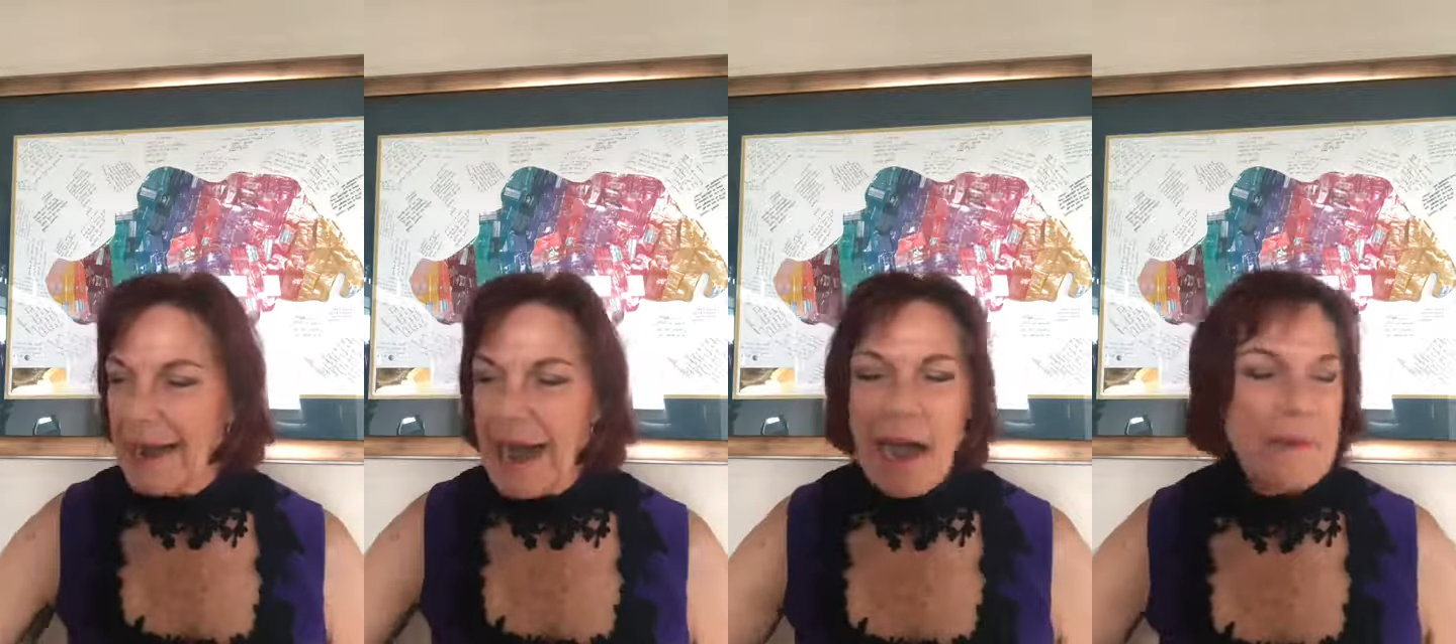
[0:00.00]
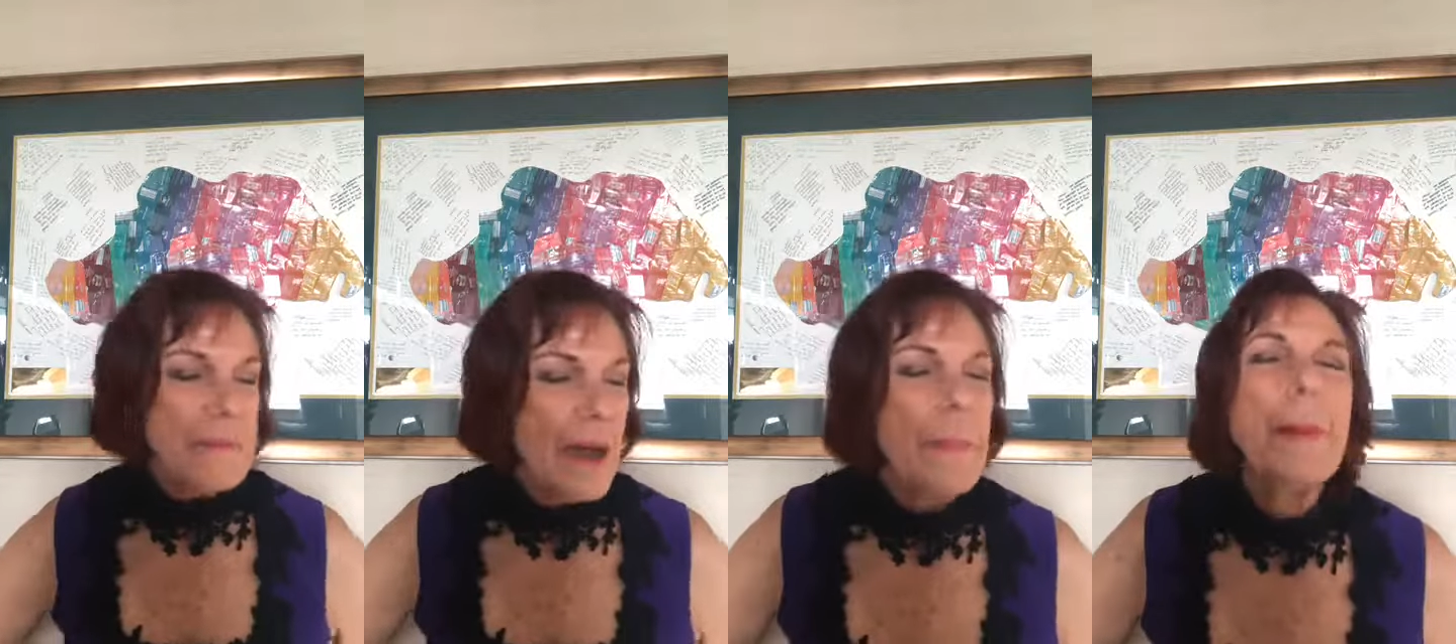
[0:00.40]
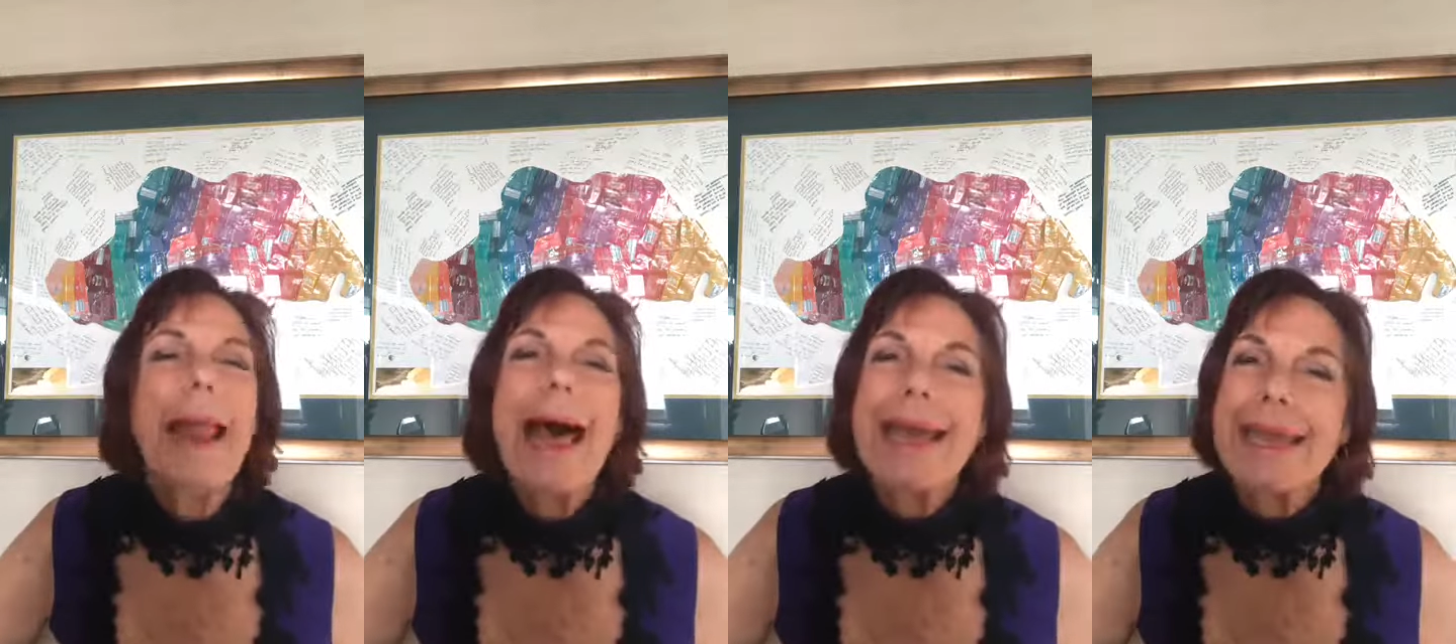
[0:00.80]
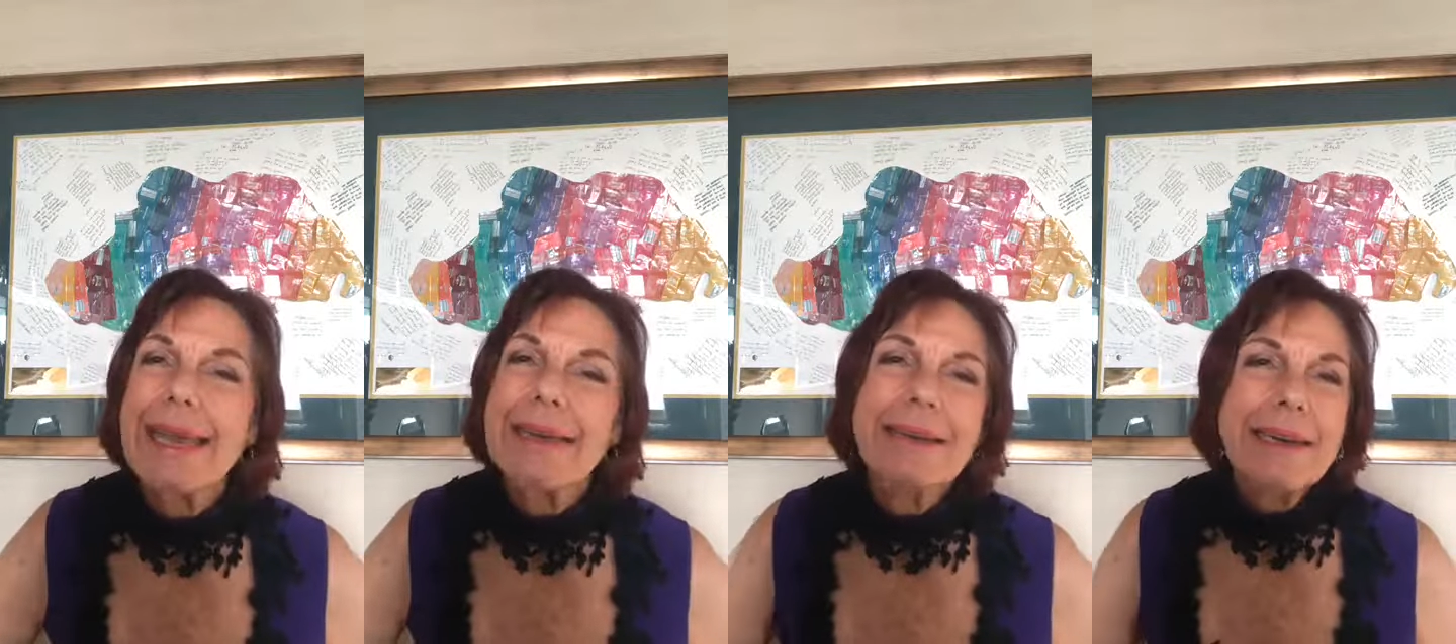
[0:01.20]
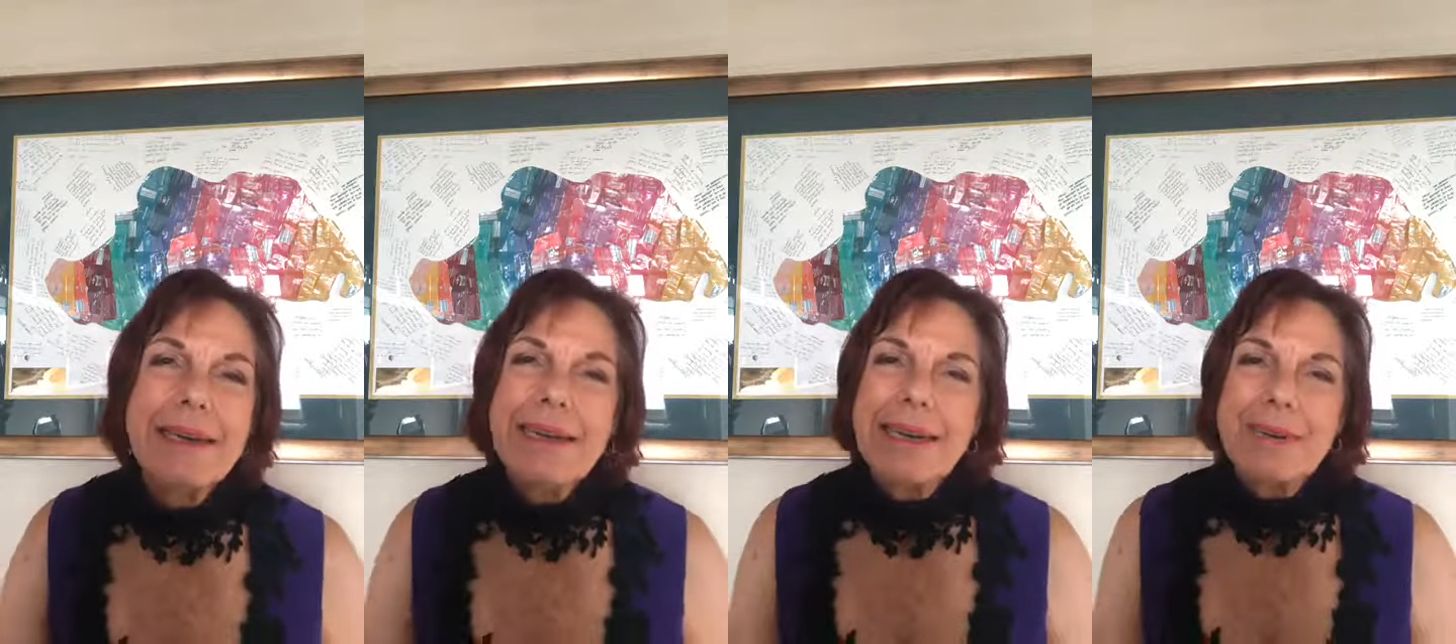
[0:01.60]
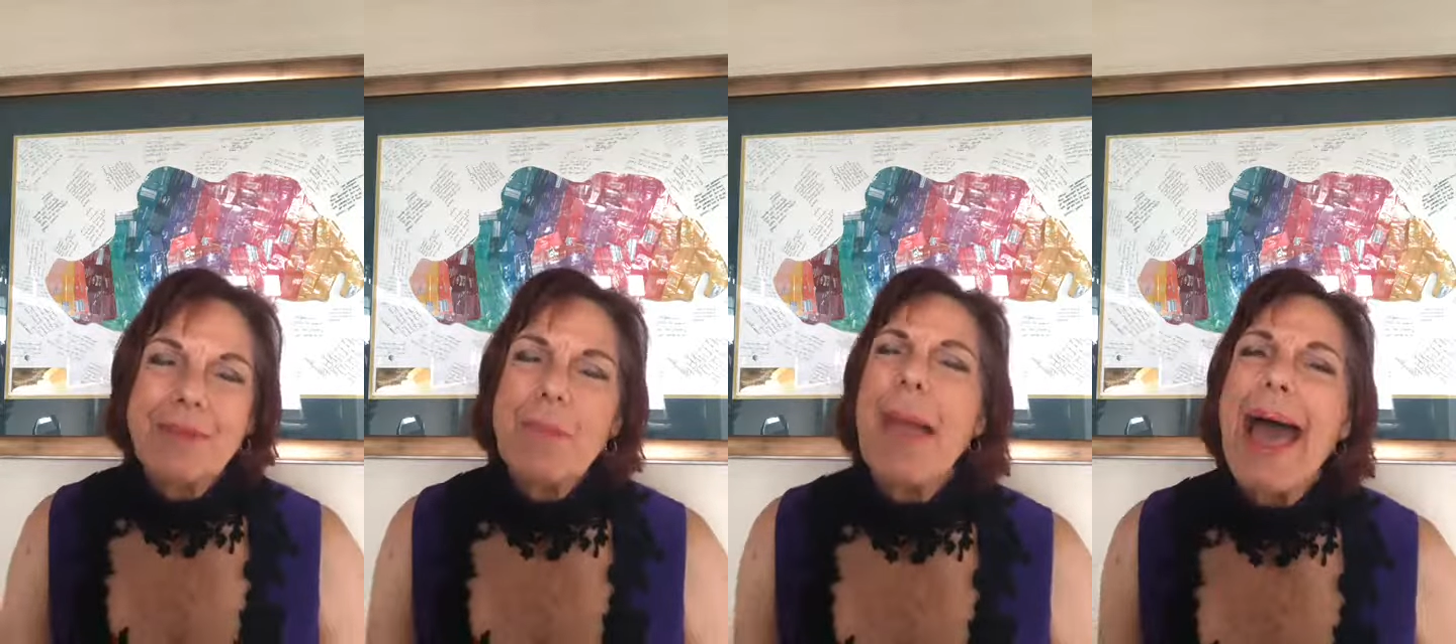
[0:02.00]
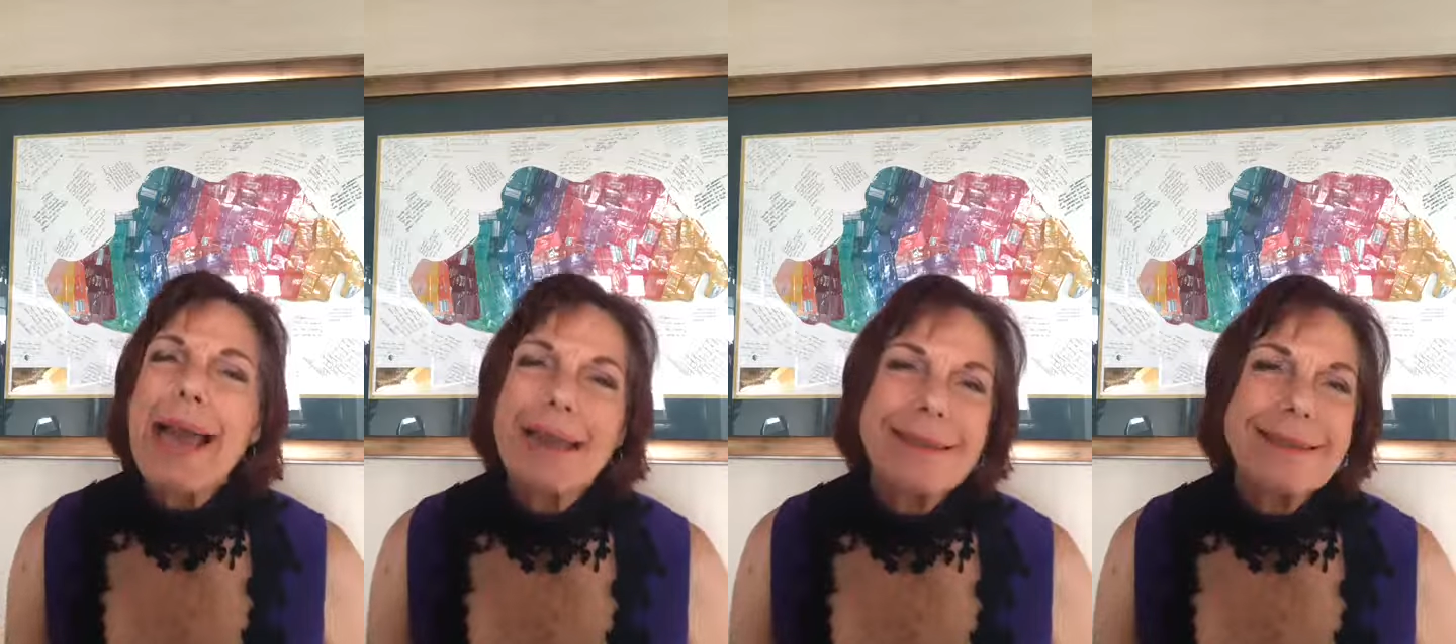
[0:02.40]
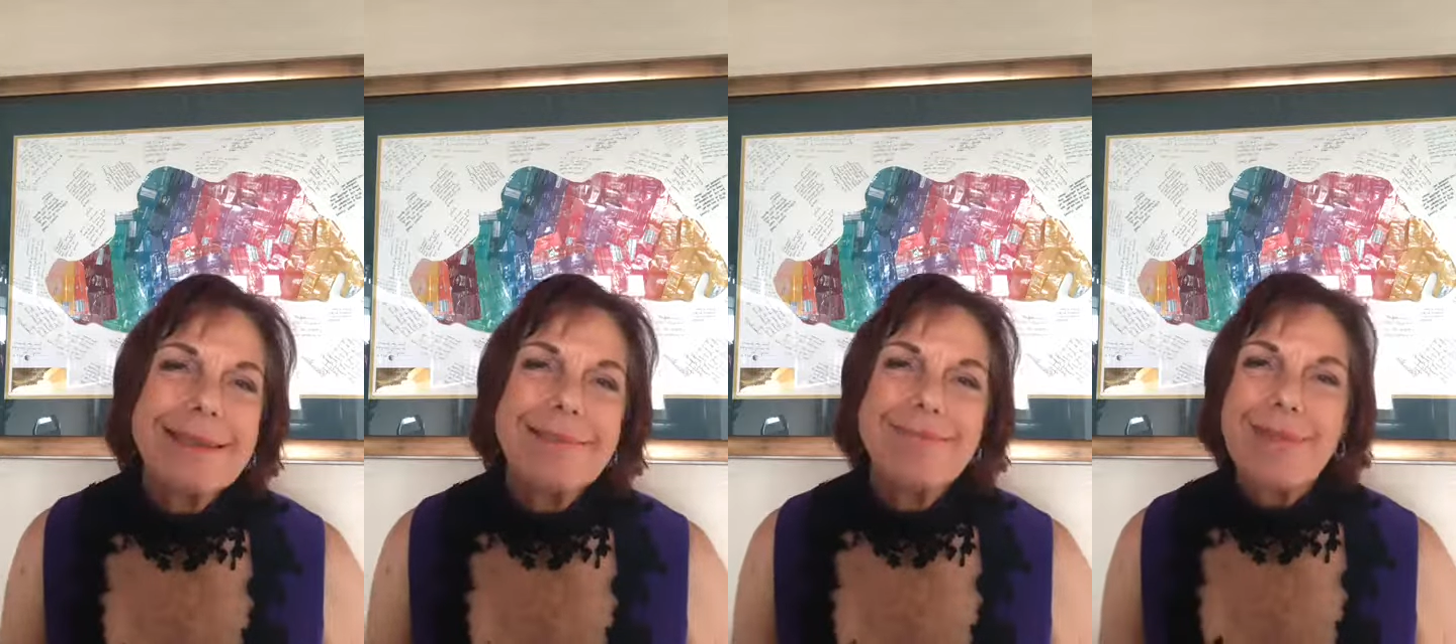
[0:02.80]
applying for balance